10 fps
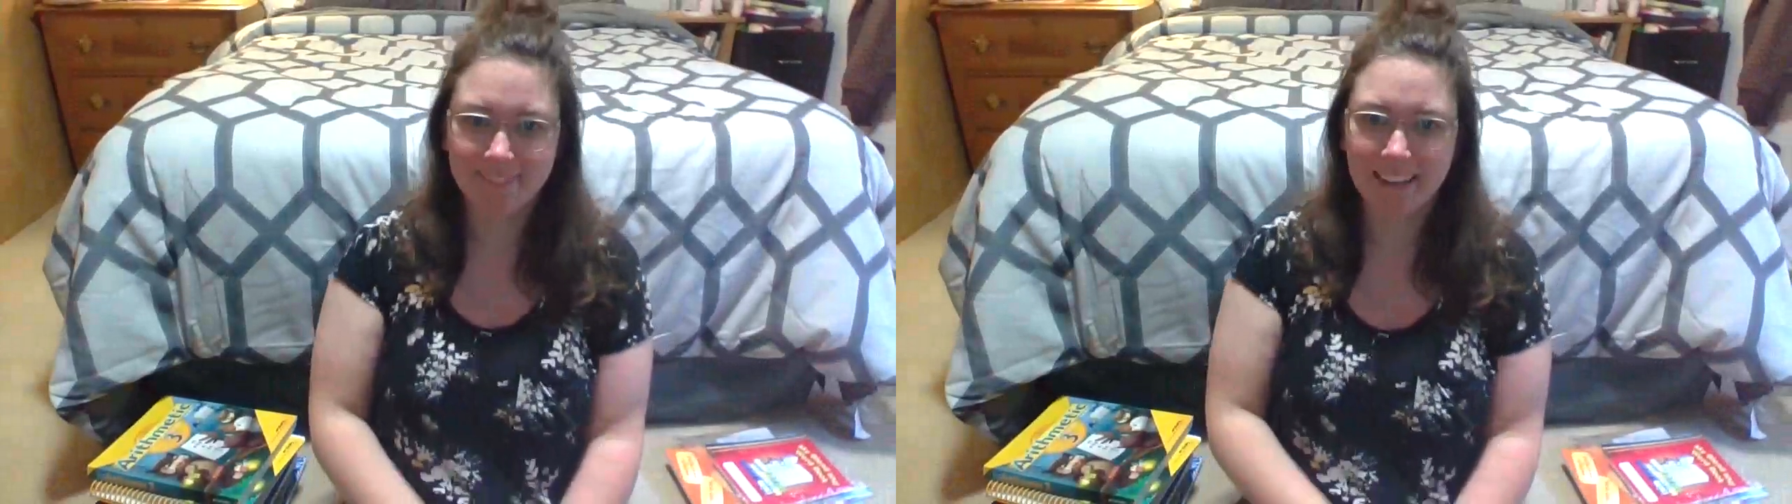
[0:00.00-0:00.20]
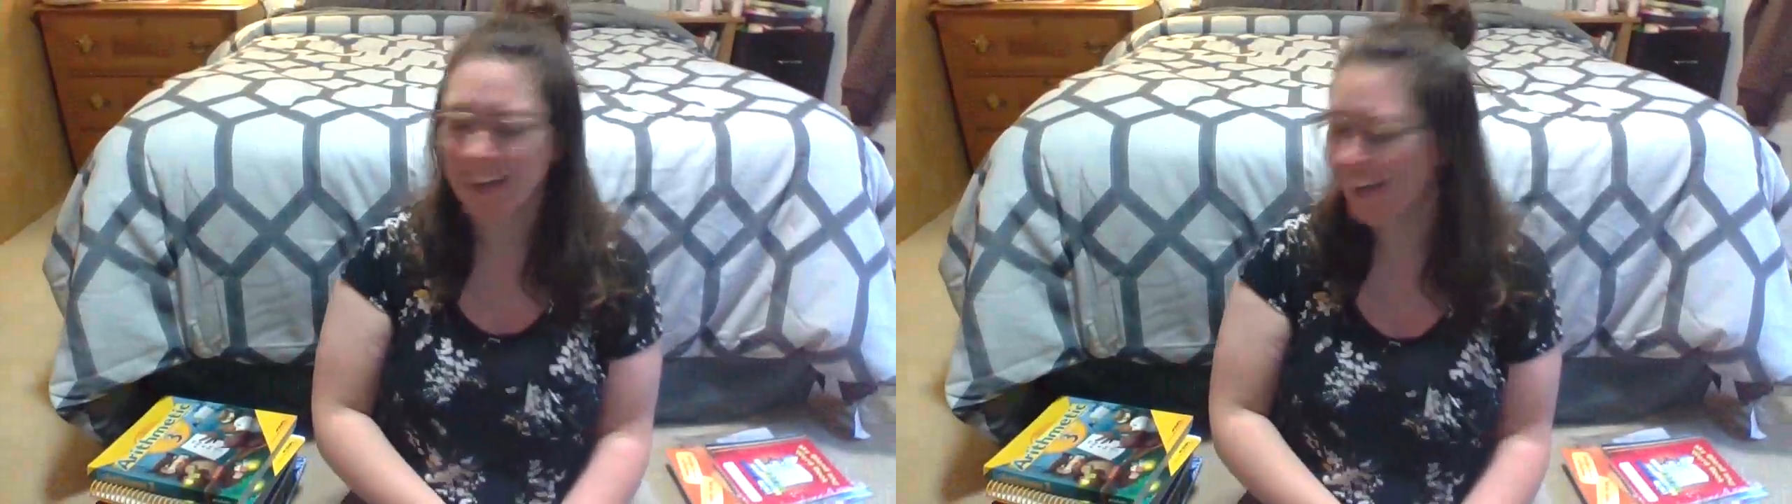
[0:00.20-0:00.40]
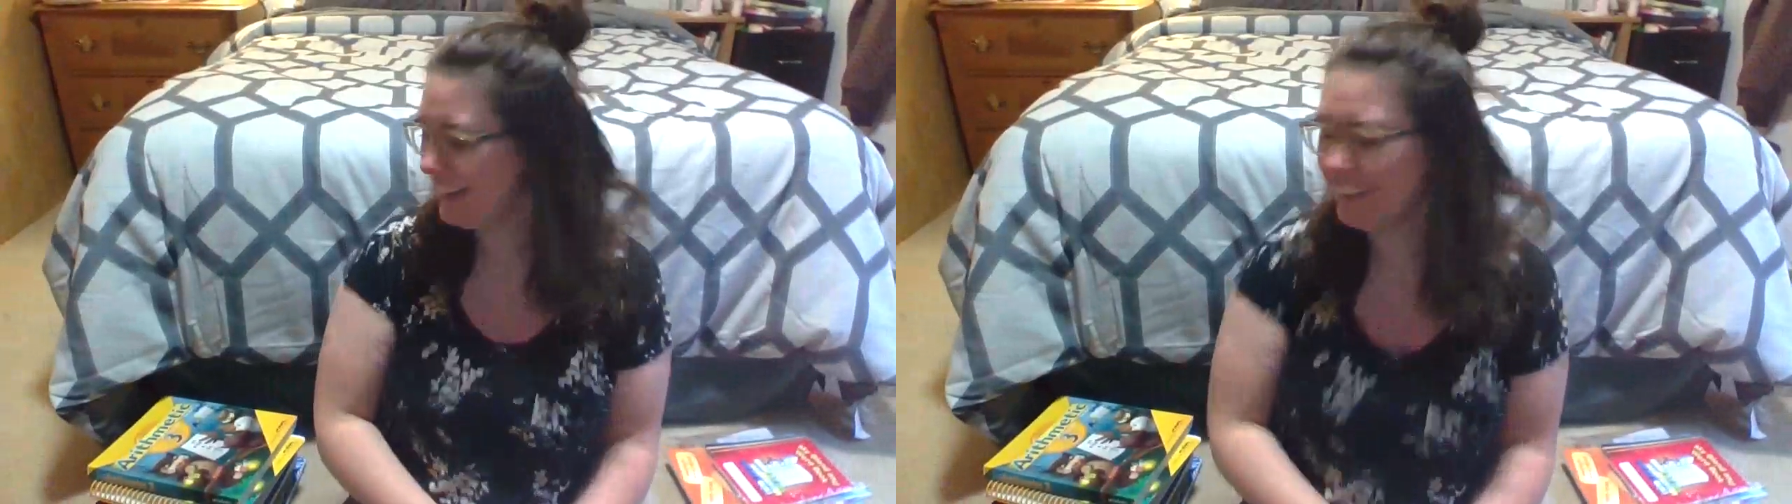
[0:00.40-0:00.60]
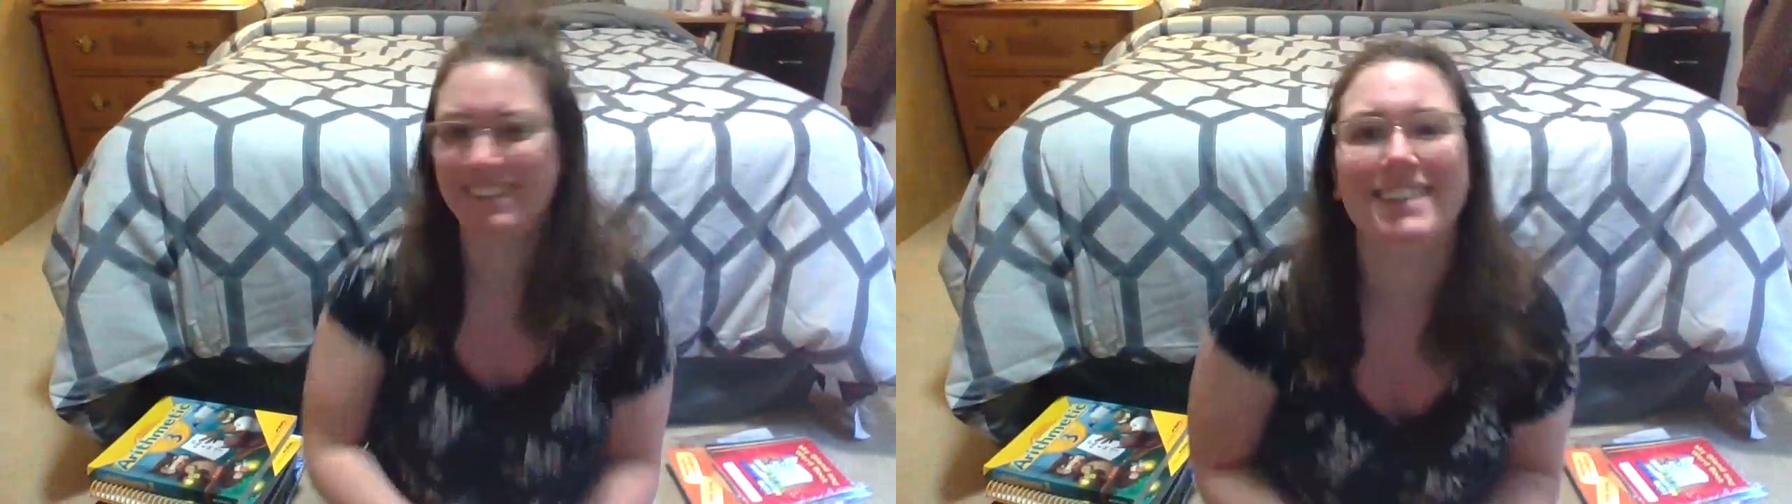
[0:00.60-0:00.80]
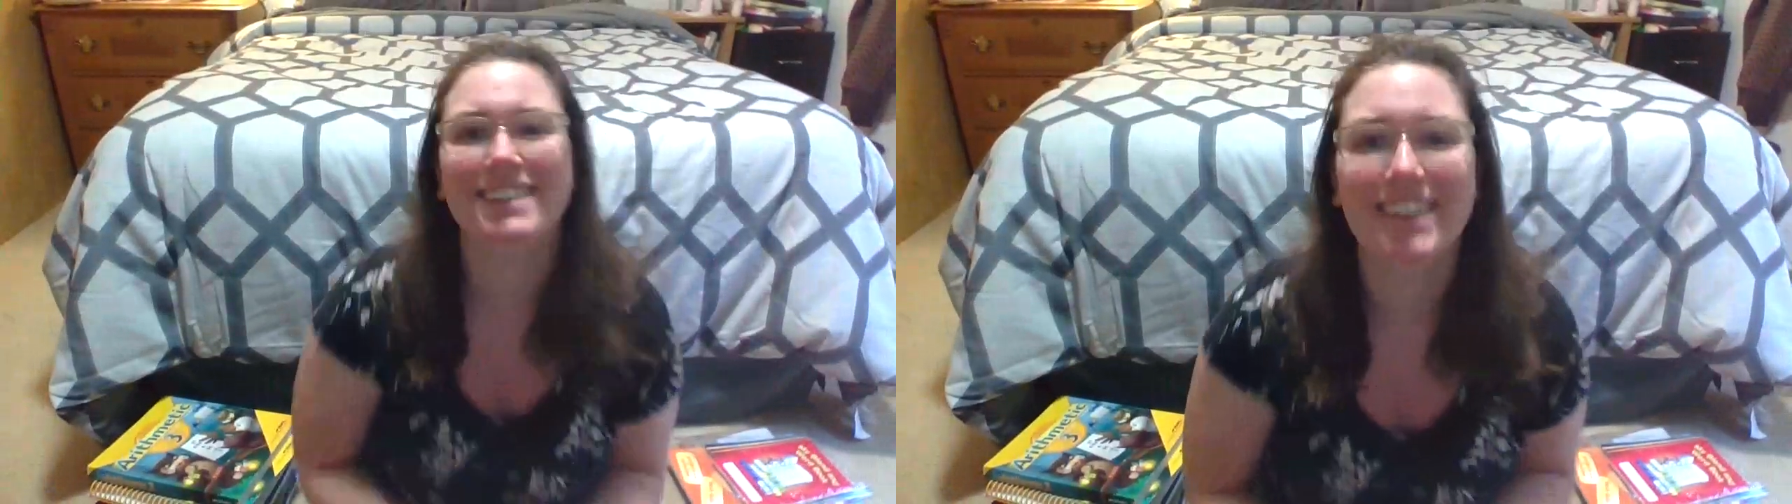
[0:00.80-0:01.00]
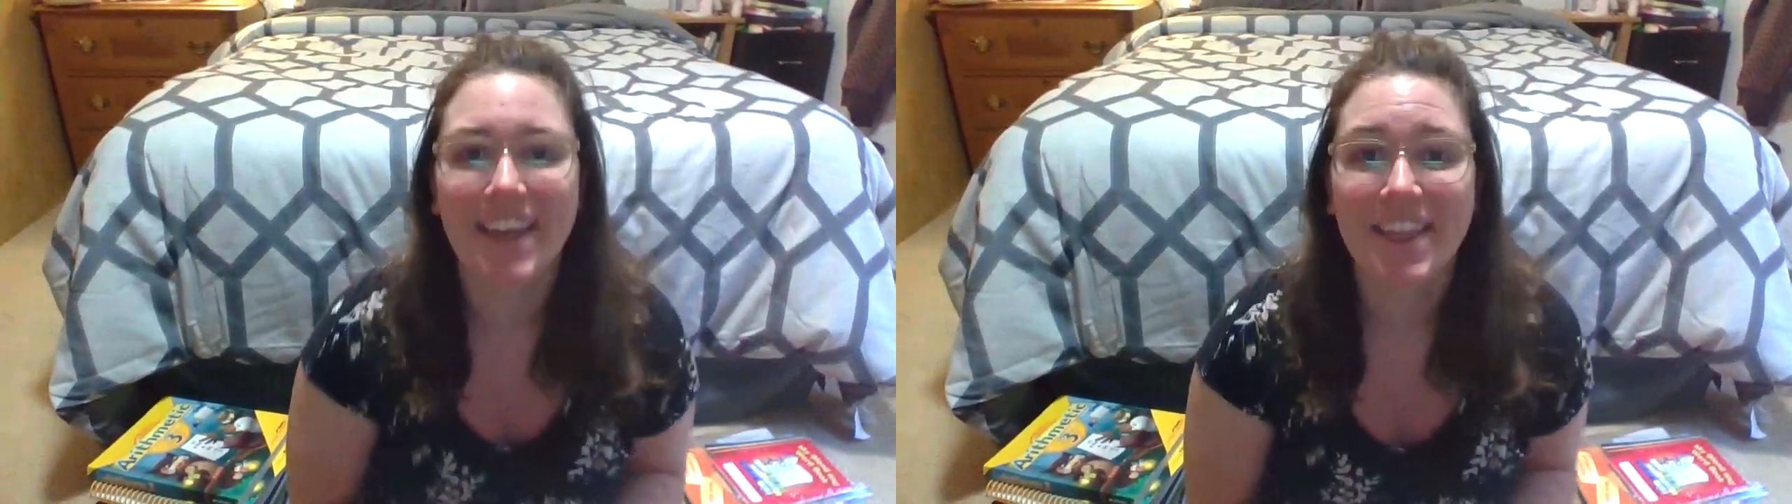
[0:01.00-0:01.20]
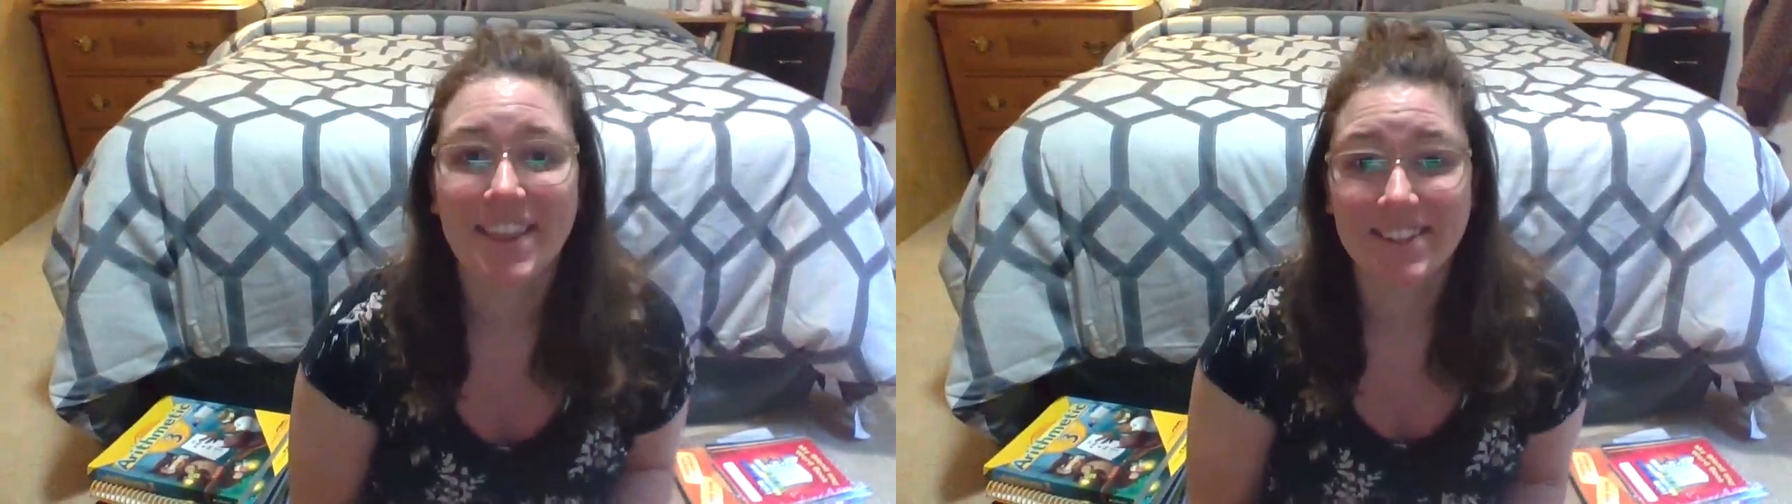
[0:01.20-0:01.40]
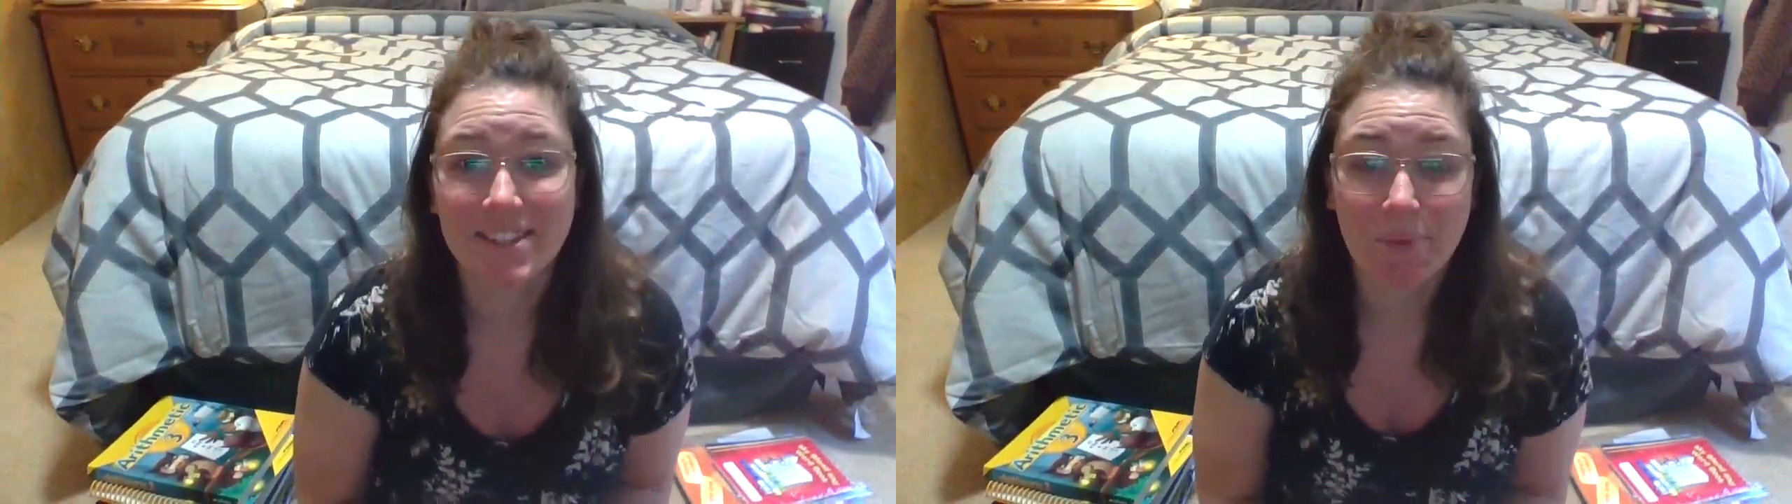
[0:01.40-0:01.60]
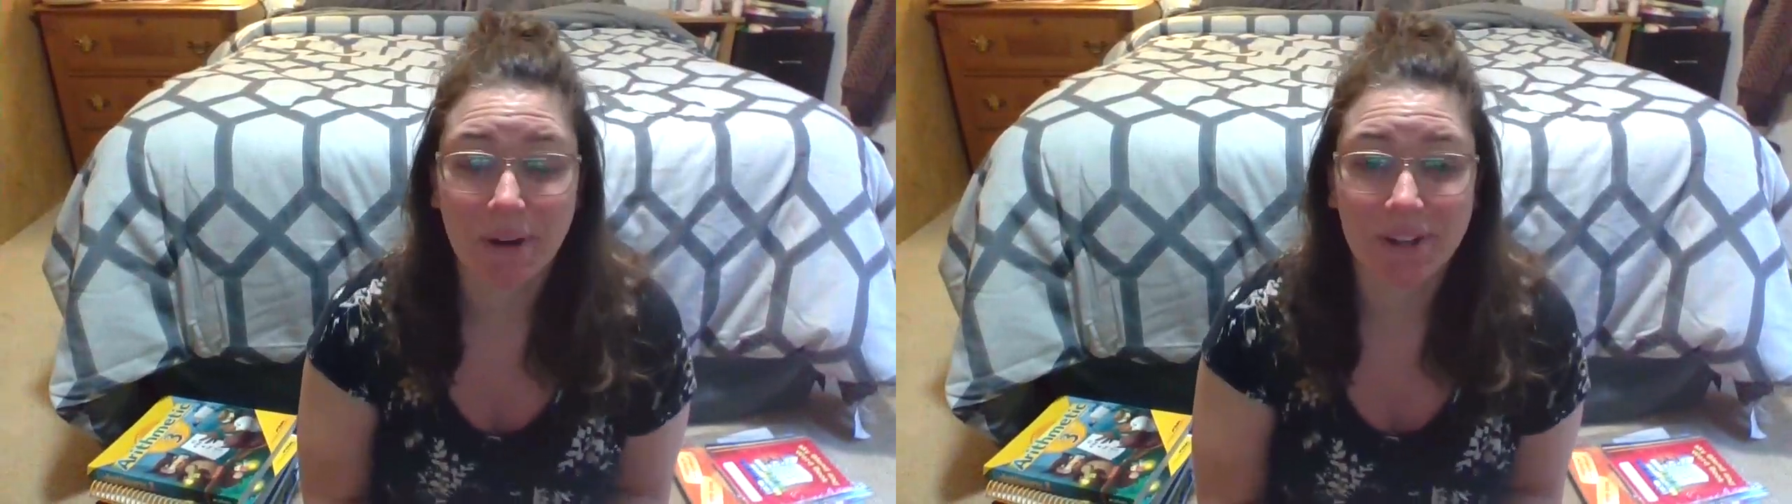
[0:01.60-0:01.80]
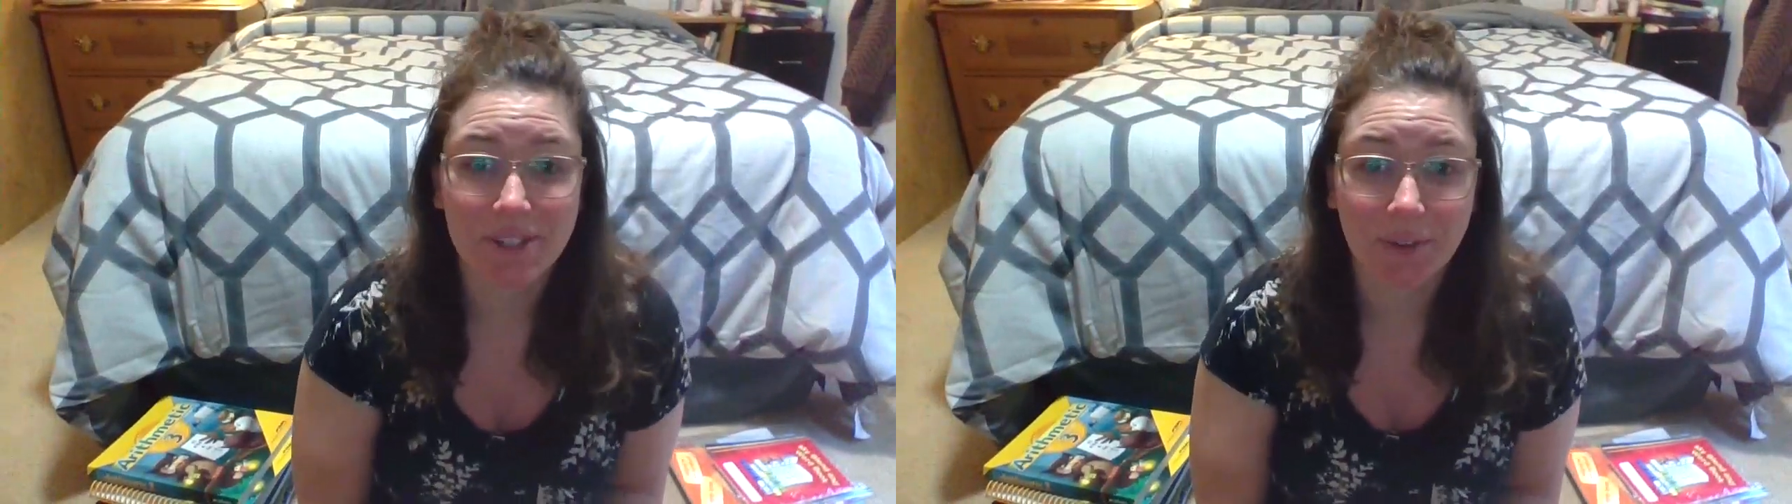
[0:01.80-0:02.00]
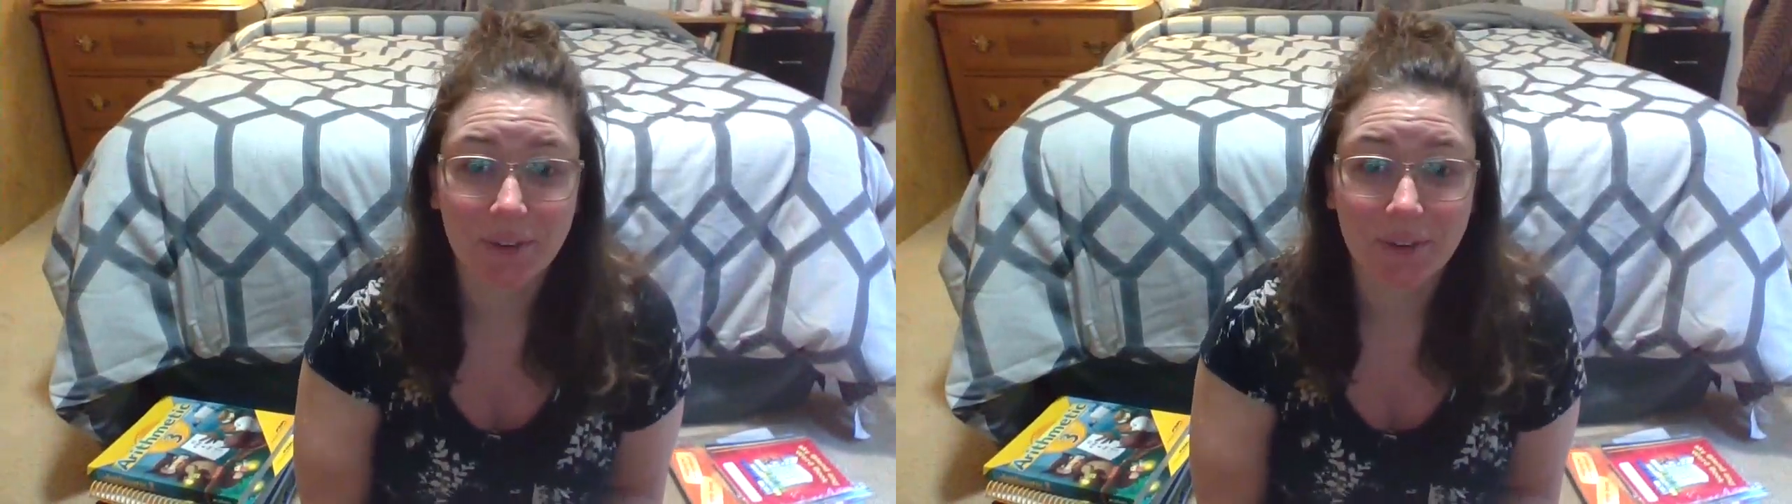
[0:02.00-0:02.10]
Hi, this is part 2